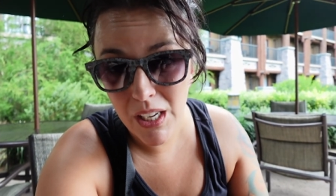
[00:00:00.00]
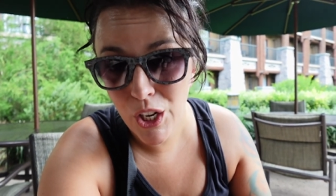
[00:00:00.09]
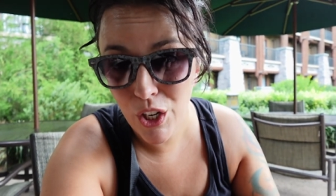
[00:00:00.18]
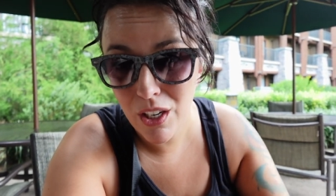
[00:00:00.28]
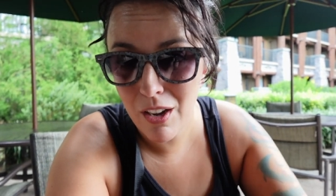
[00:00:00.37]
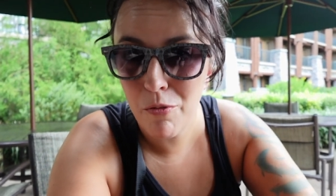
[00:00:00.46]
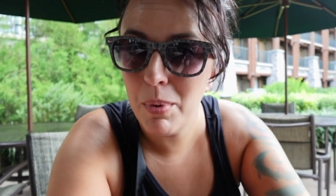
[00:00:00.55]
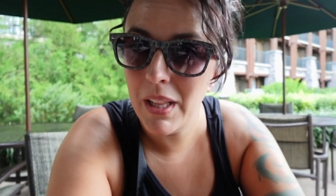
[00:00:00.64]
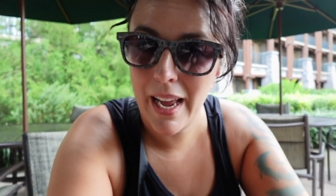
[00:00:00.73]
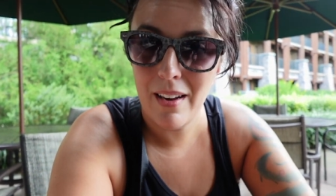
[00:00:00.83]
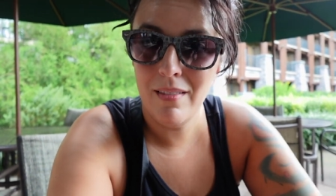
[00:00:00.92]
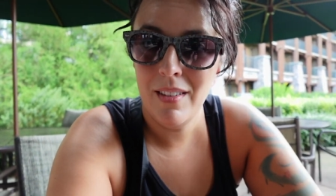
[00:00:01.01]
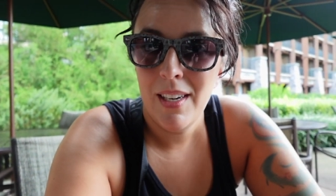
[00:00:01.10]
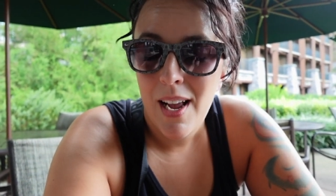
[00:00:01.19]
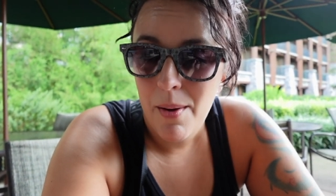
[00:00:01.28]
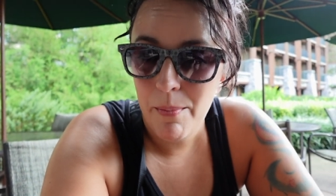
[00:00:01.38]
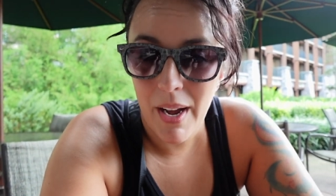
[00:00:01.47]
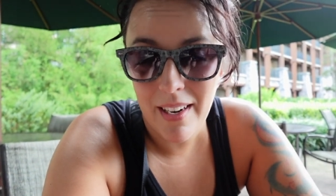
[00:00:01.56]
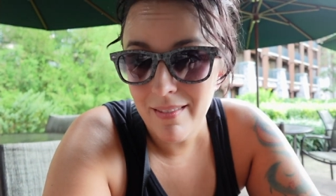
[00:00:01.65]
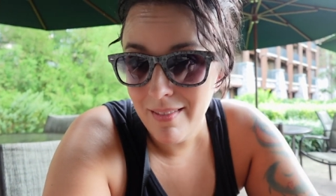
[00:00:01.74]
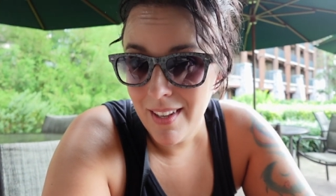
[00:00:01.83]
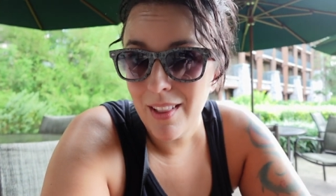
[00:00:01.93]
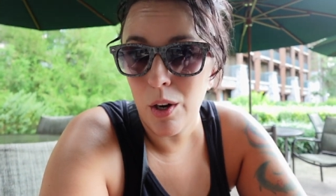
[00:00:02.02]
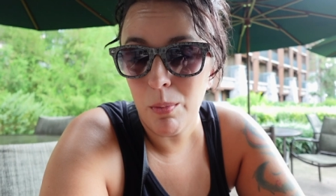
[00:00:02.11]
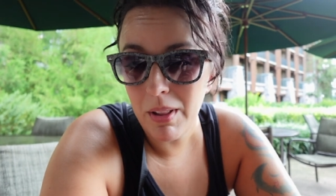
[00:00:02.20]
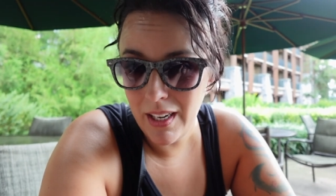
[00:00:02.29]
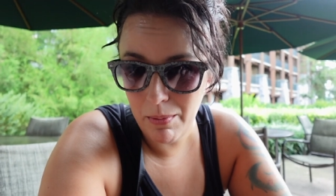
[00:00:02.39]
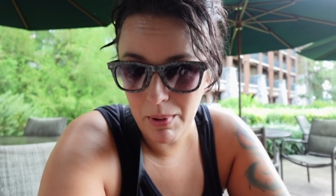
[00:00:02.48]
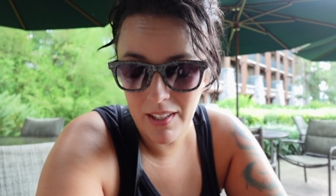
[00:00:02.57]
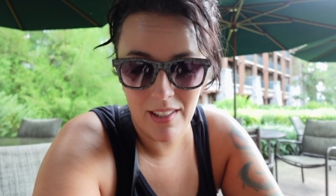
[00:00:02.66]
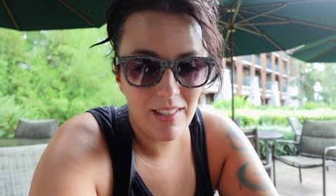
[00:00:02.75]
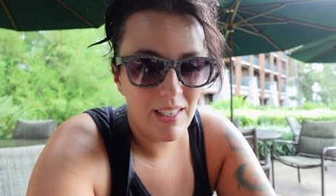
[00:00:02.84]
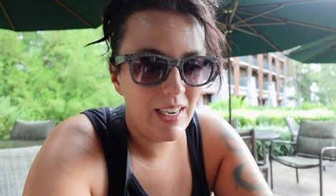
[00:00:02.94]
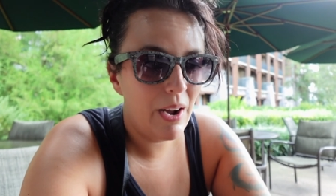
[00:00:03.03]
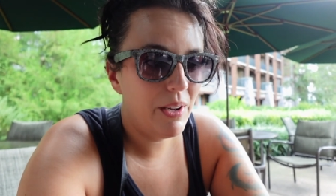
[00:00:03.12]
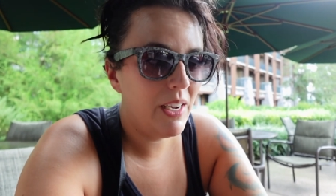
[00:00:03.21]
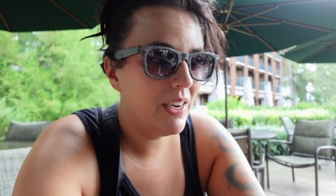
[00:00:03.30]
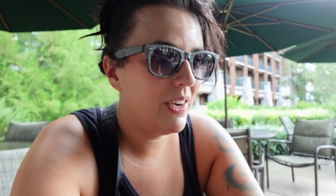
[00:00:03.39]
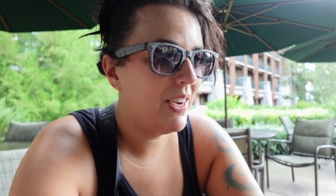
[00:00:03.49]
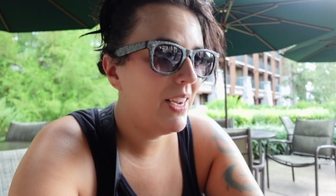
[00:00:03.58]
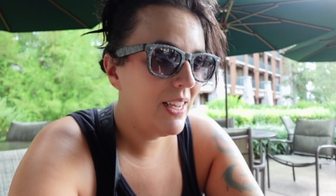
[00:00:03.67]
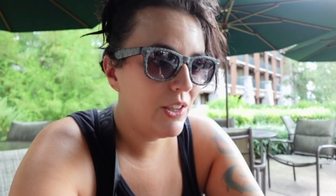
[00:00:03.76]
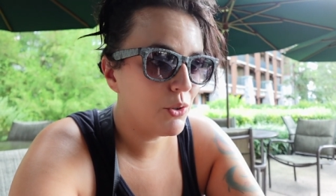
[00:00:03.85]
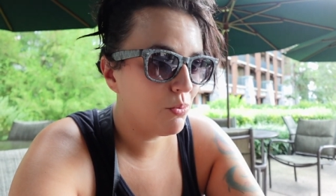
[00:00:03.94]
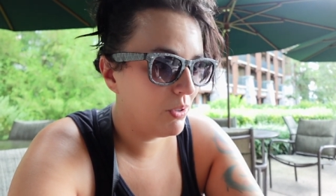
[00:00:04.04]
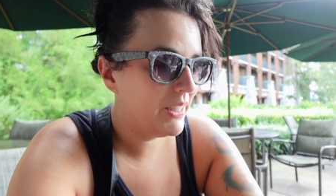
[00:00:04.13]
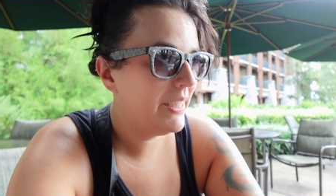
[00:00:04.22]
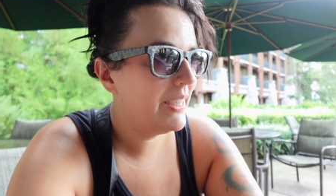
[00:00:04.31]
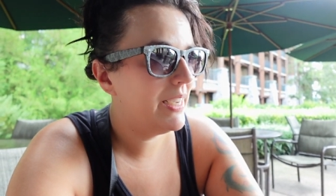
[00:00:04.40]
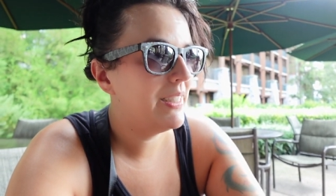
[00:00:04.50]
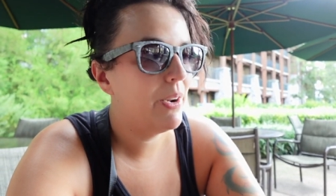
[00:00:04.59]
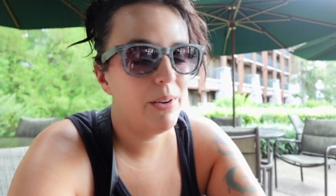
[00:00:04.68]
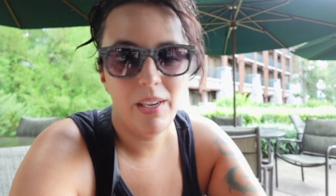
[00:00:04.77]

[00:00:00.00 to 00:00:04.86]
like a good enough plan, but there are plenty of places to eat out here. It is really nice out